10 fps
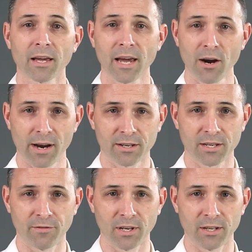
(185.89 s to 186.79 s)
care
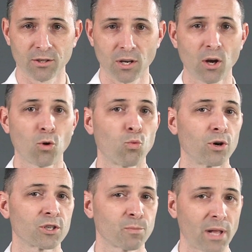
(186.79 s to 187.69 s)
activities
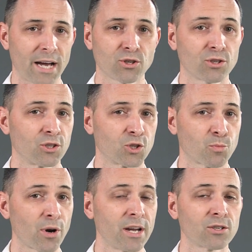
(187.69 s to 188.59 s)
where splashes and
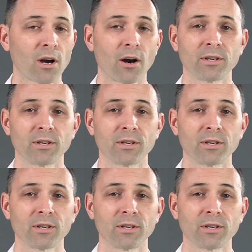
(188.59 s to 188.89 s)
sprays are